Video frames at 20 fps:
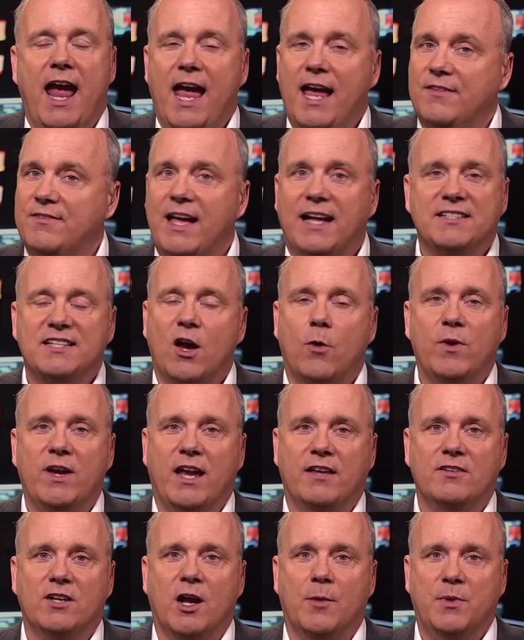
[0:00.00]
and that's how
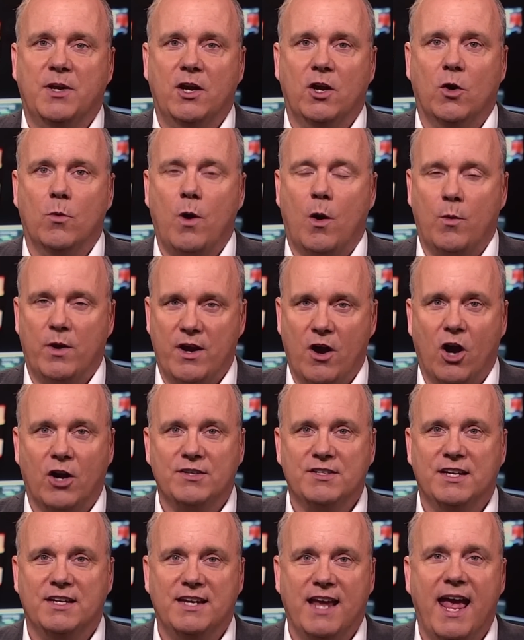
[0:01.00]
we ended up here where we
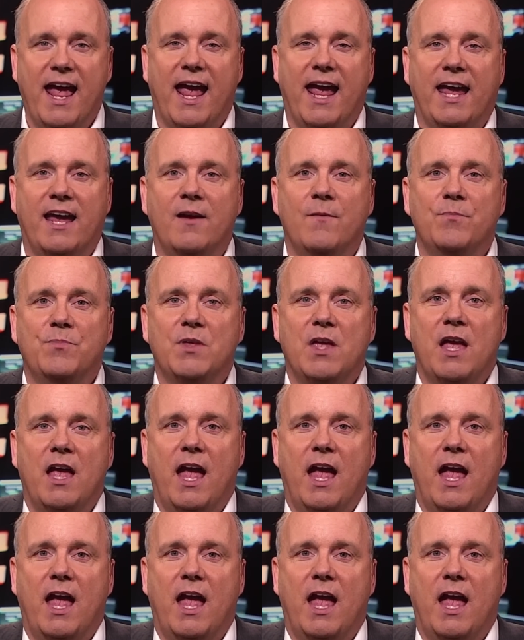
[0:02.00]
are today,